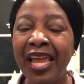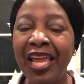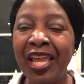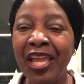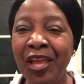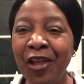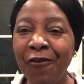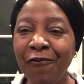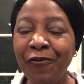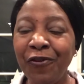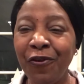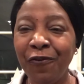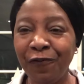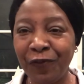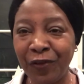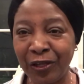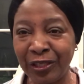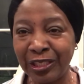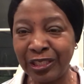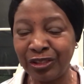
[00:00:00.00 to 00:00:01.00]
If you're
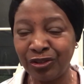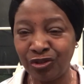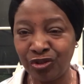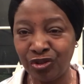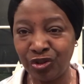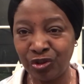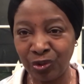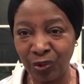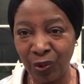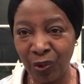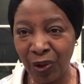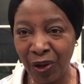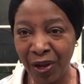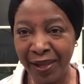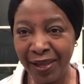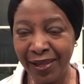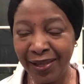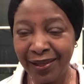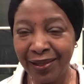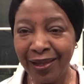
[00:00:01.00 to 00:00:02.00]
feeling
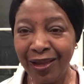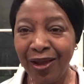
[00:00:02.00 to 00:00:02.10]
joy,